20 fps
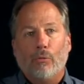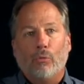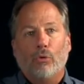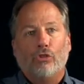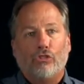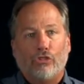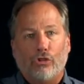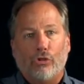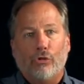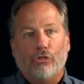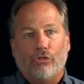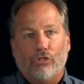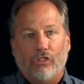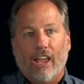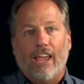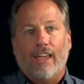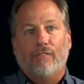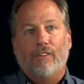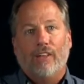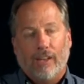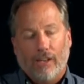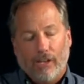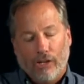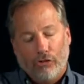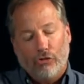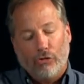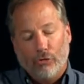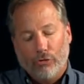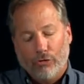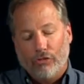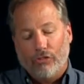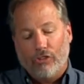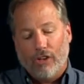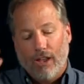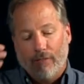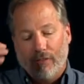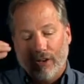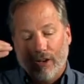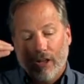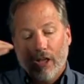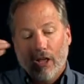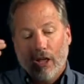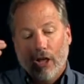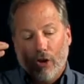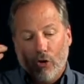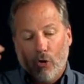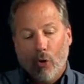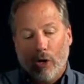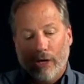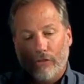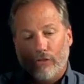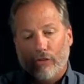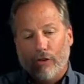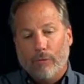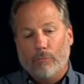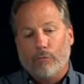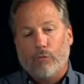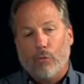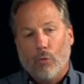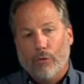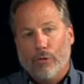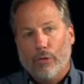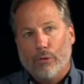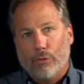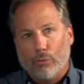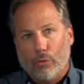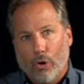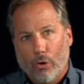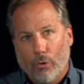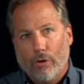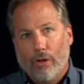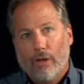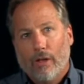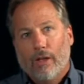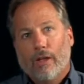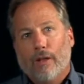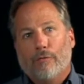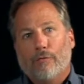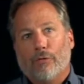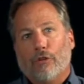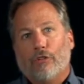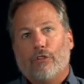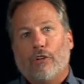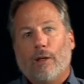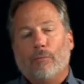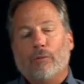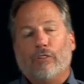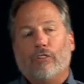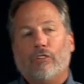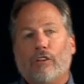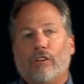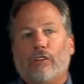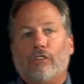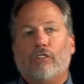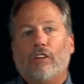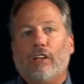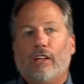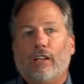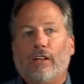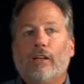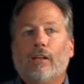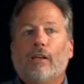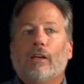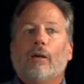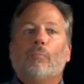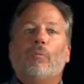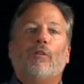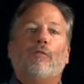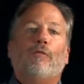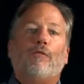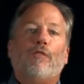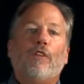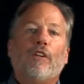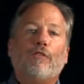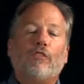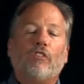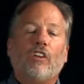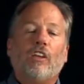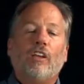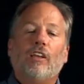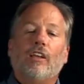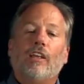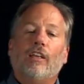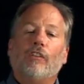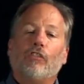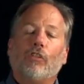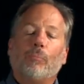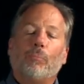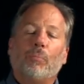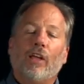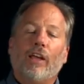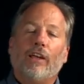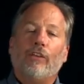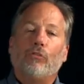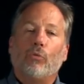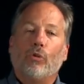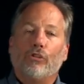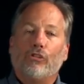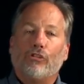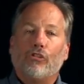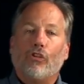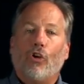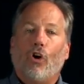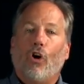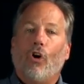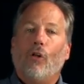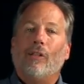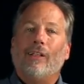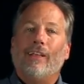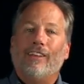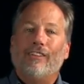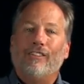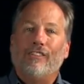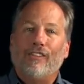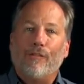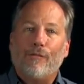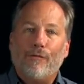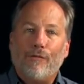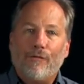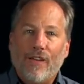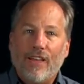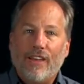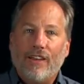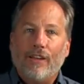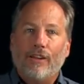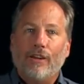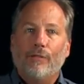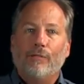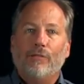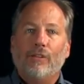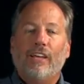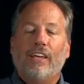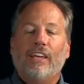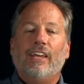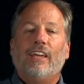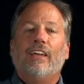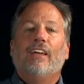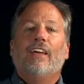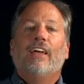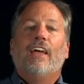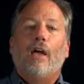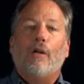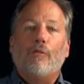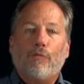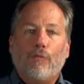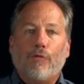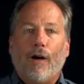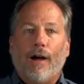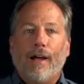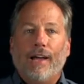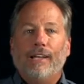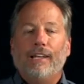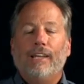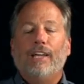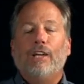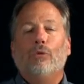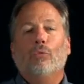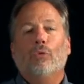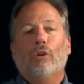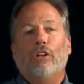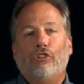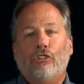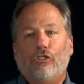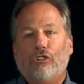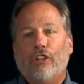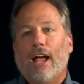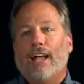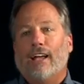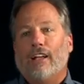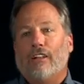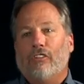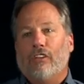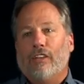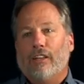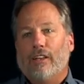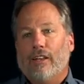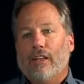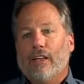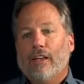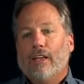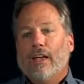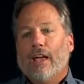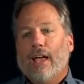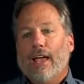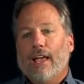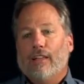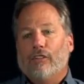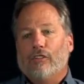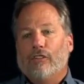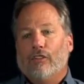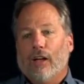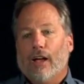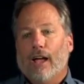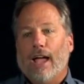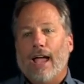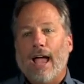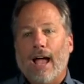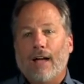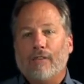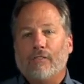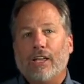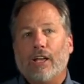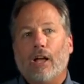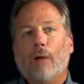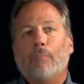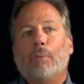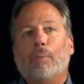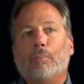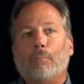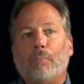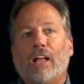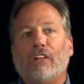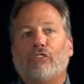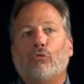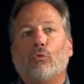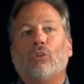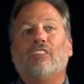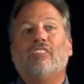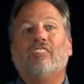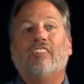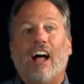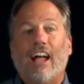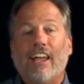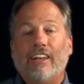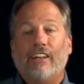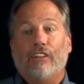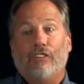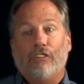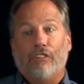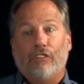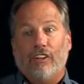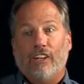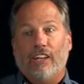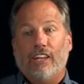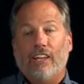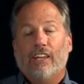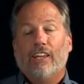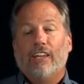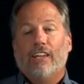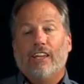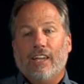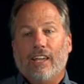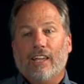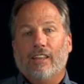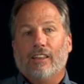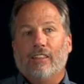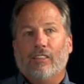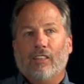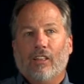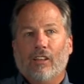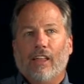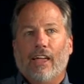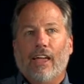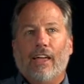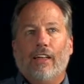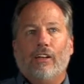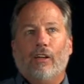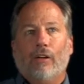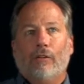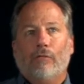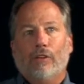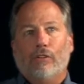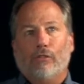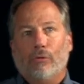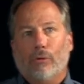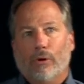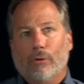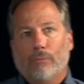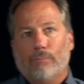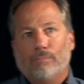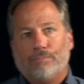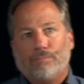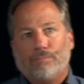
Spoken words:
choose David," and he chooses David, anoints him for the throne in 1 Samuel 16. But 15 is the place where Saul is definitively and finally rejected as having a perpetual dynasty in the land of Israel.